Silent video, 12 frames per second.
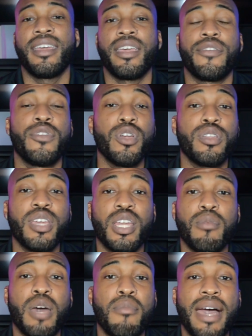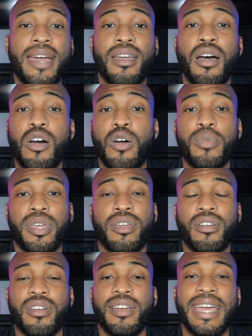If you're thinking about buying a home
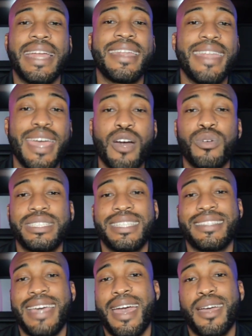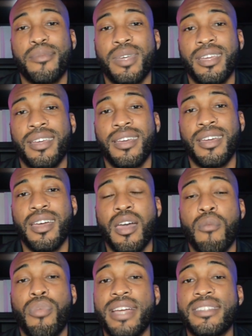here, now is the time.
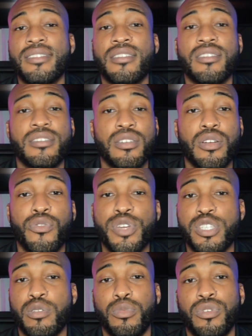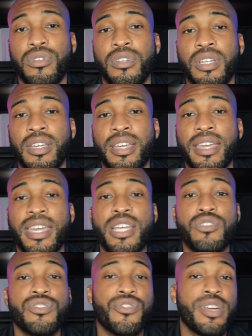Prices are still reasonable,
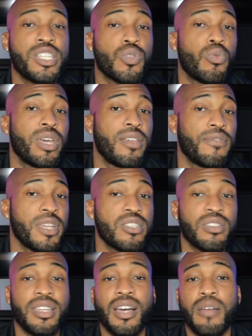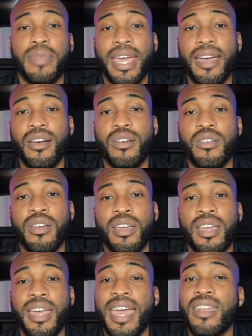interest rates will eventually come down,
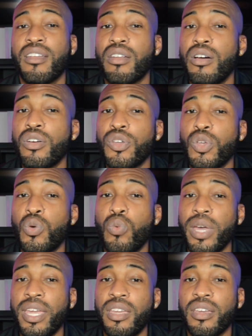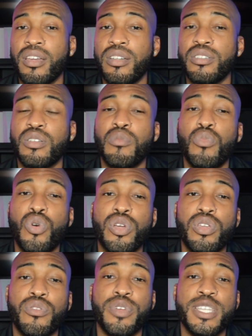and the longer you wait, the more
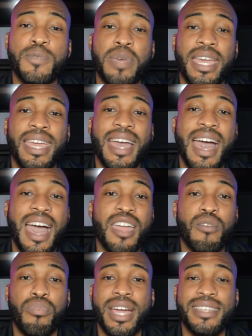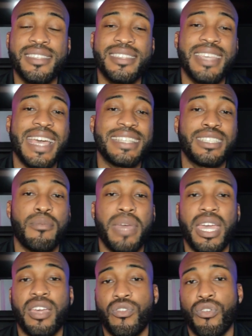you risk paying higher prices as
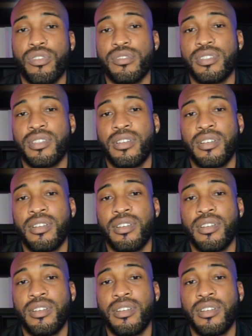demand grows.